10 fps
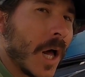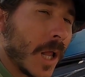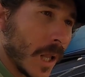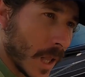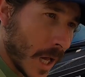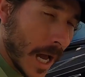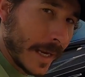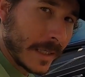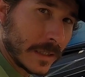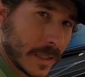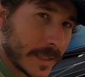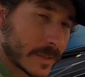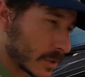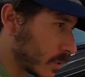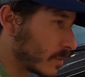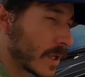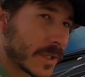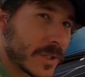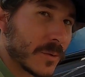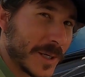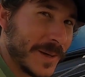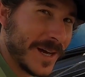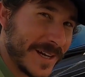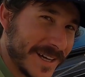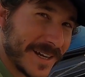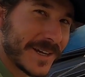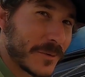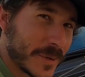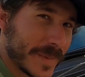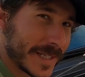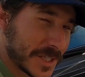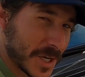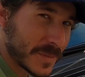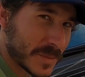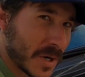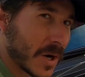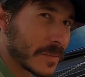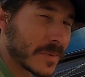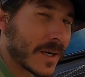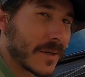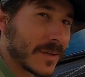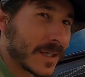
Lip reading: a lot. Like so much it would make James Bond proud.